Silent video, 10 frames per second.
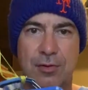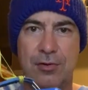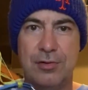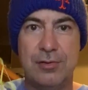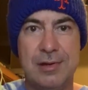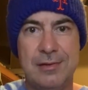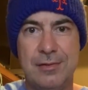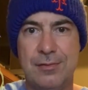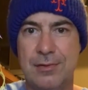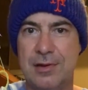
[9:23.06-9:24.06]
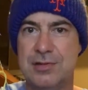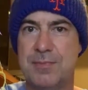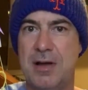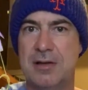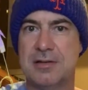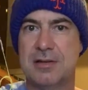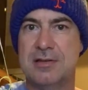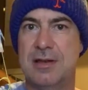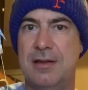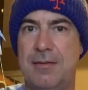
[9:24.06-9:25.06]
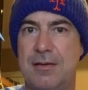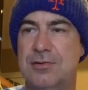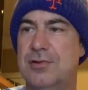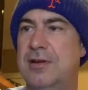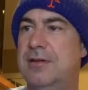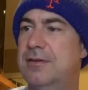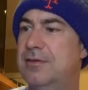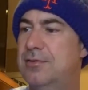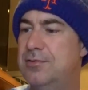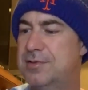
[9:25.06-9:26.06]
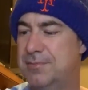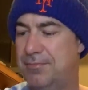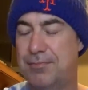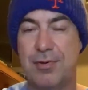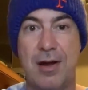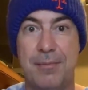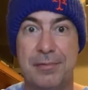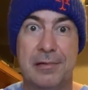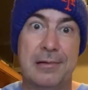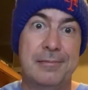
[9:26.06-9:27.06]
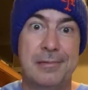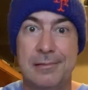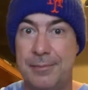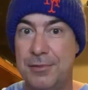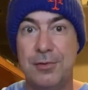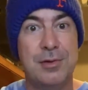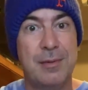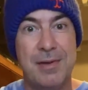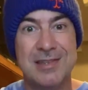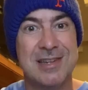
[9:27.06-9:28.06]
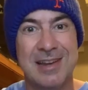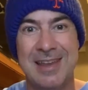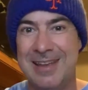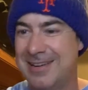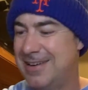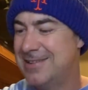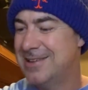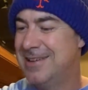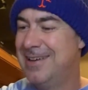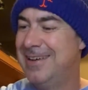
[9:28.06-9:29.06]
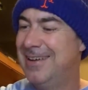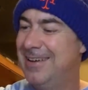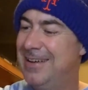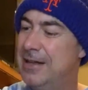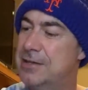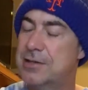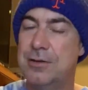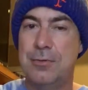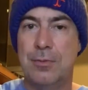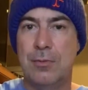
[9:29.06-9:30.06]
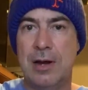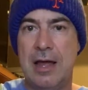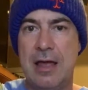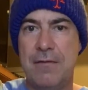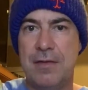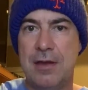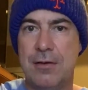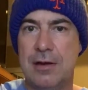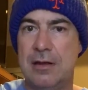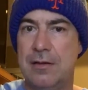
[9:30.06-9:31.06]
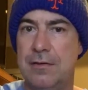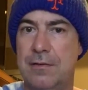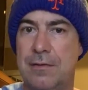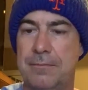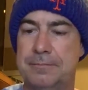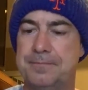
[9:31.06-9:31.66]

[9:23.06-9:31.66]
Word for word: R2D2 lunchbox because I tried to do some props. I'm doing the best I can, guys. So what I have here is